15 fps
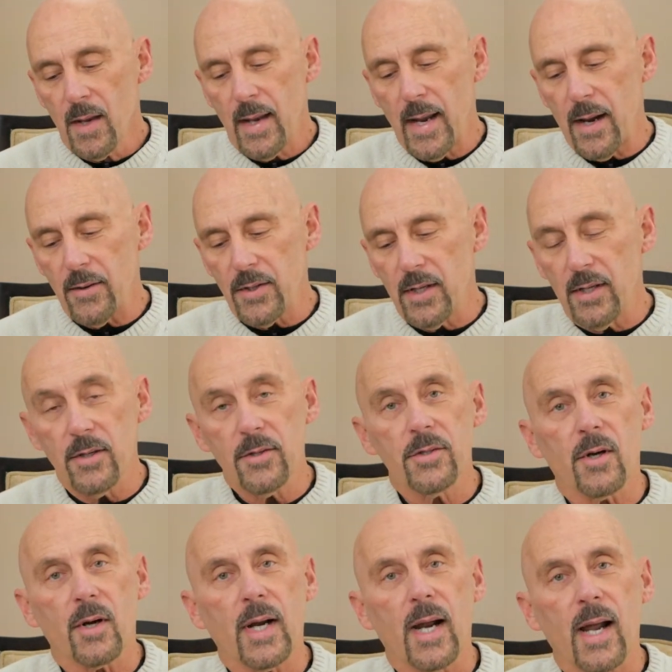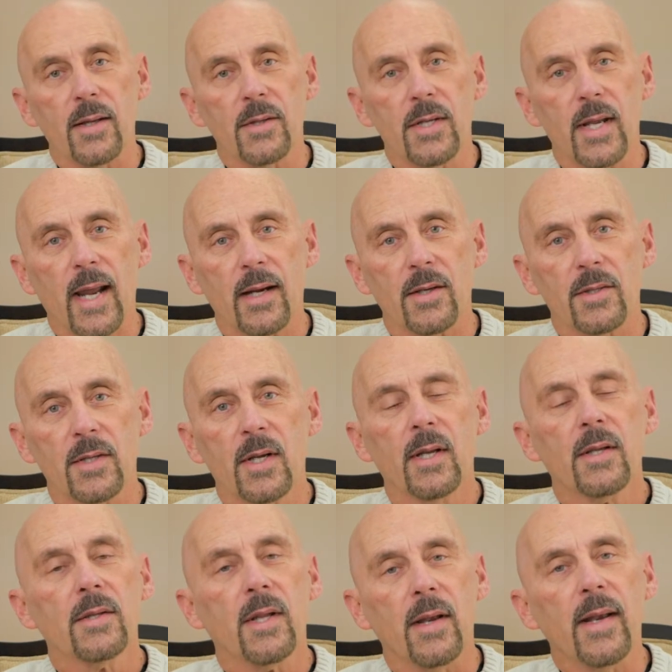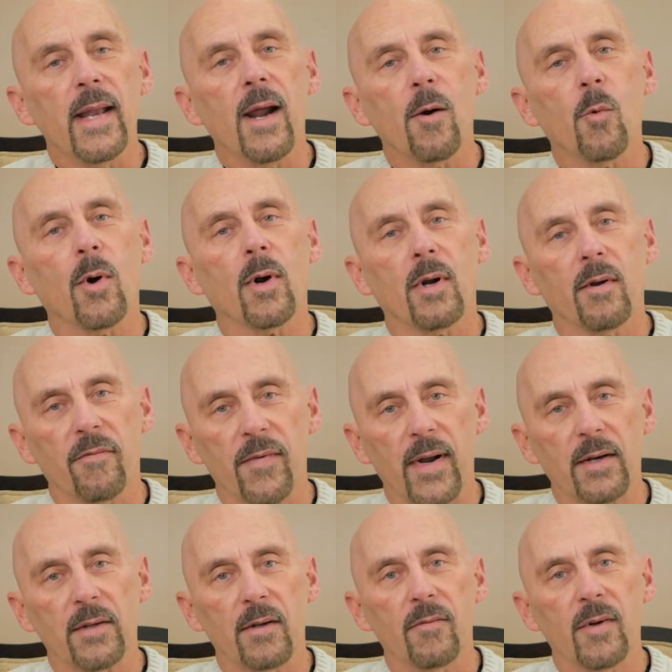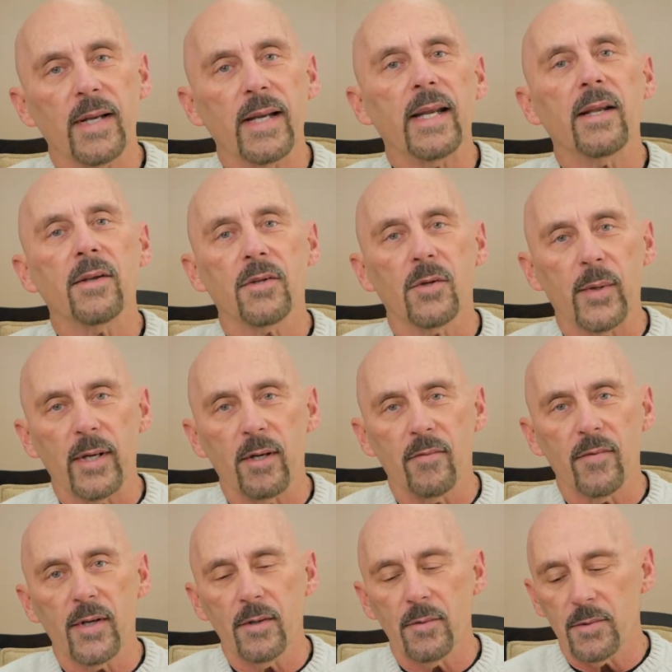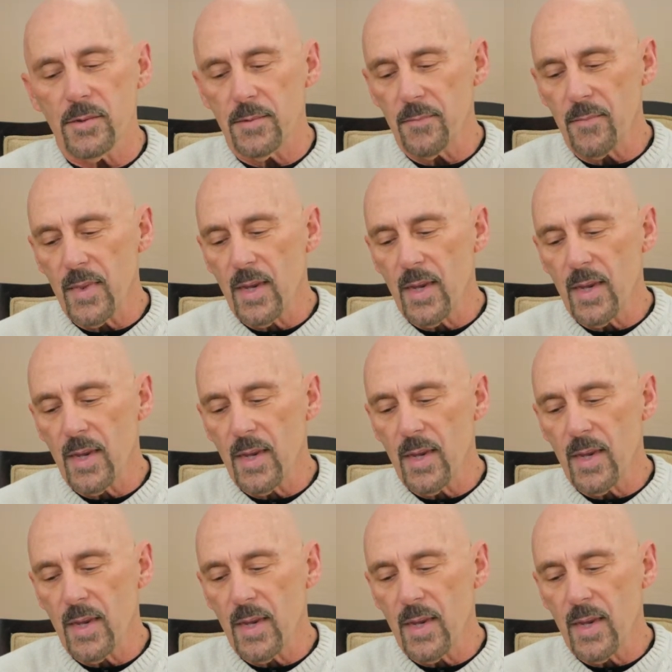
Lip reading: how to use your contacts to network effectively into interviews,